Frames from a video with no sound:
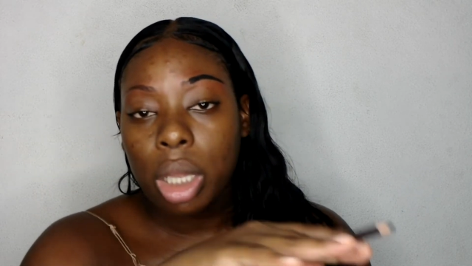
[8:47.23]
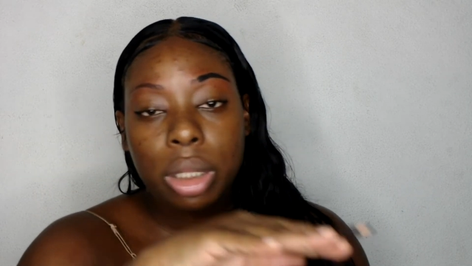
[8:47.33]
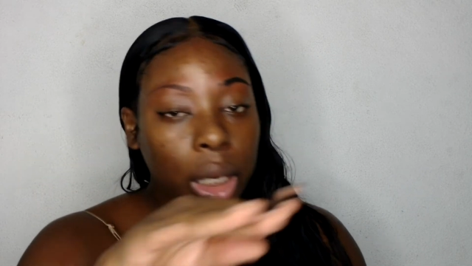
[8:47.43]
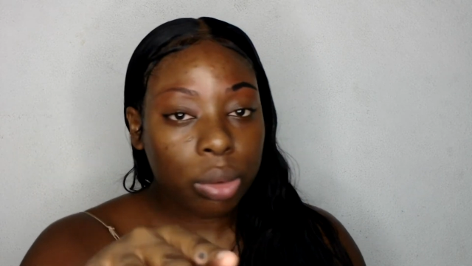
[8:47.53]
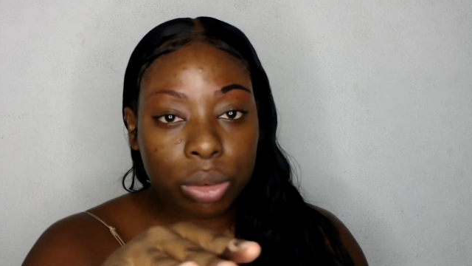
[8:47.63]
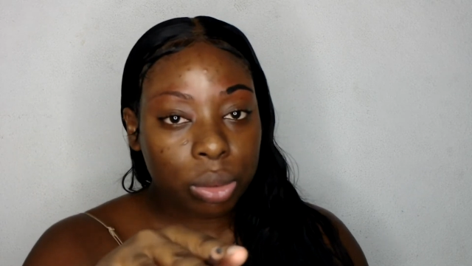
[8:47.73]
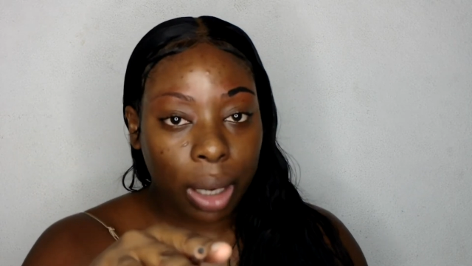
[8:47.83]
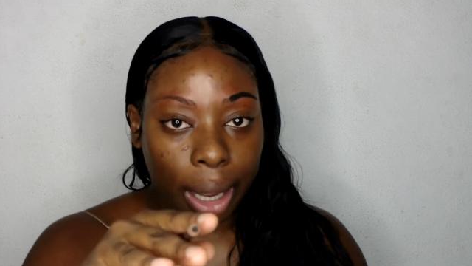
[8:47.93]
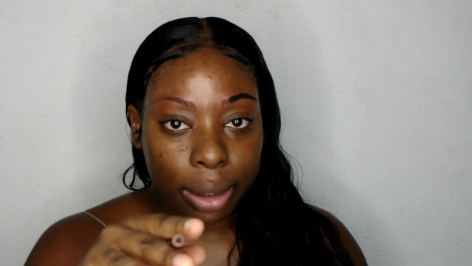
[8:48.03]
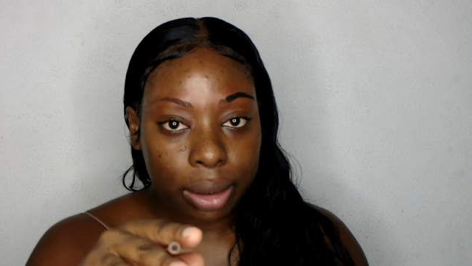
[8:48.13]
They don't do
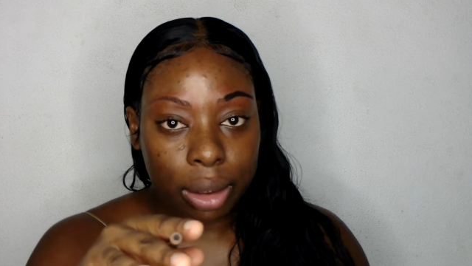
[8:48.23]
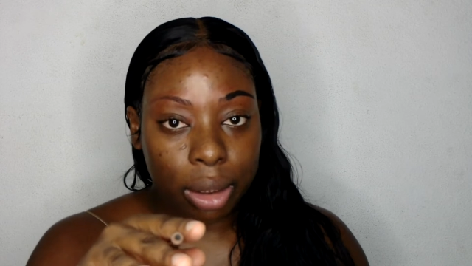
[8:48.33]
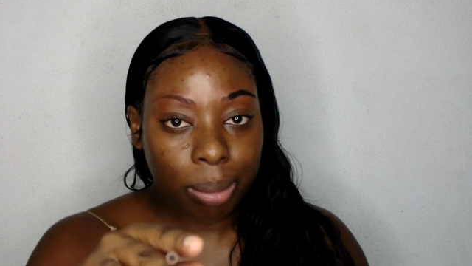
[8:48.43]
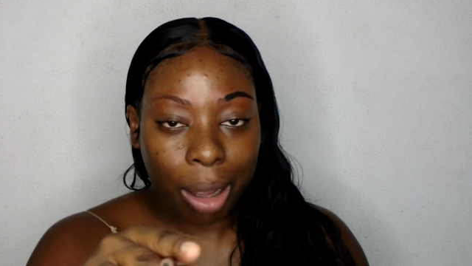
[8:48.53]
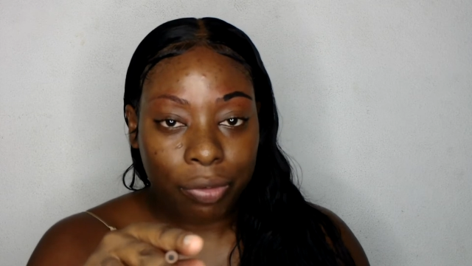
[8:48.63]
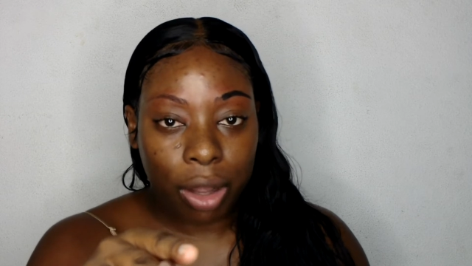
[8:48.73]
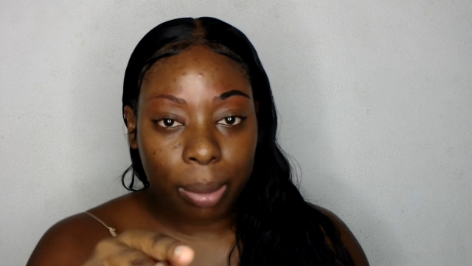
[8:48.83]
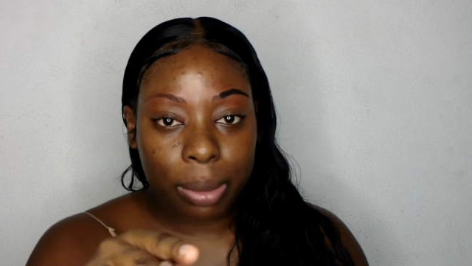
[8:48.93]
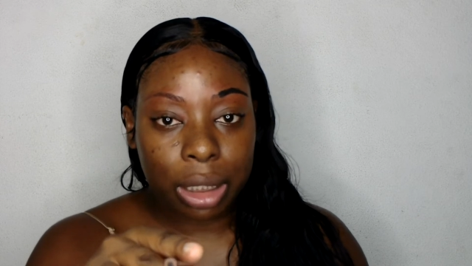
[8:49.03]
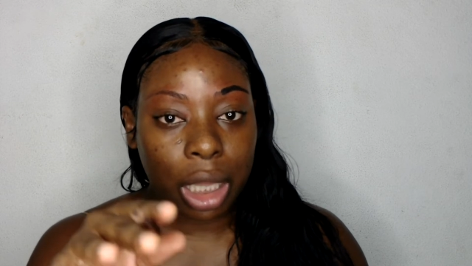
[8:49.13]
that in my family.